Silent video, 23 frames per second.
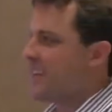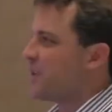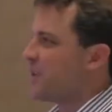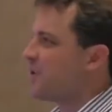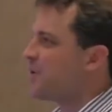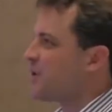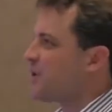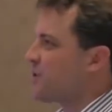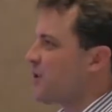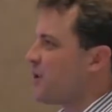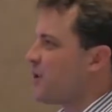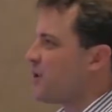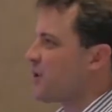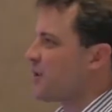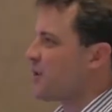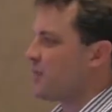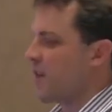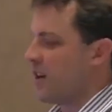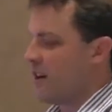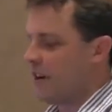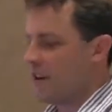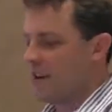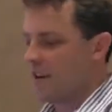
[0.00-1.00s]
use the roller
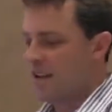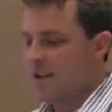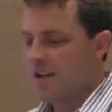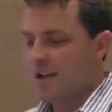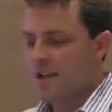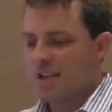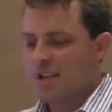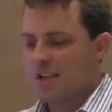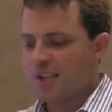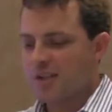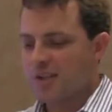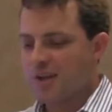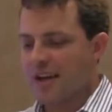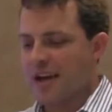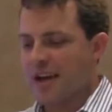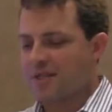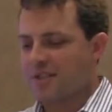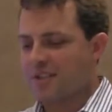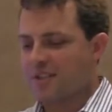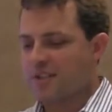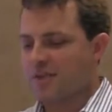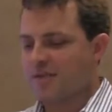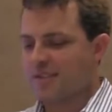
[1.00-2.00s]
ball. So I
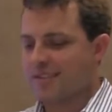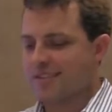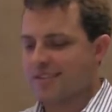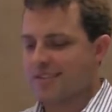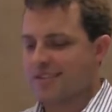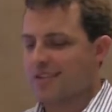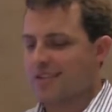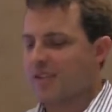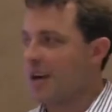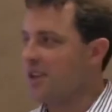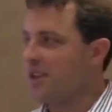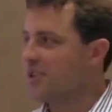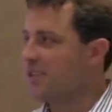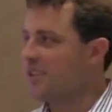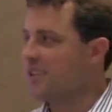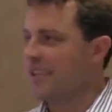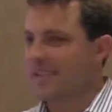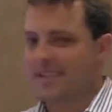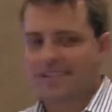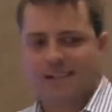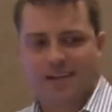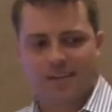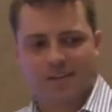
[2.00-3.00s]
have to use this little
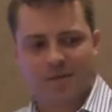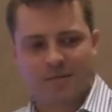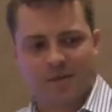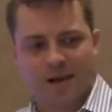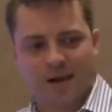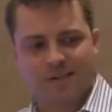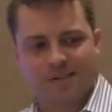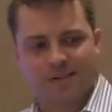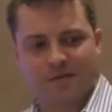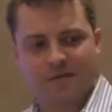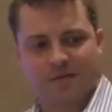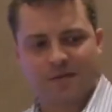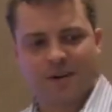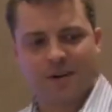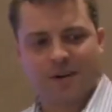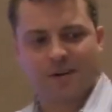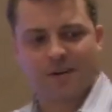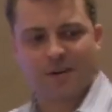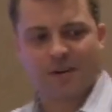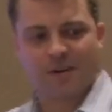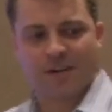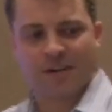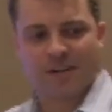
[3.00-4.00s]
Logitech touch mouse and
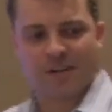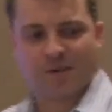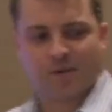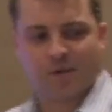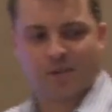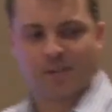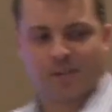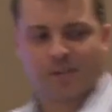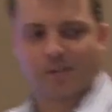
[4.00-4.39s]
Velcro it onto a little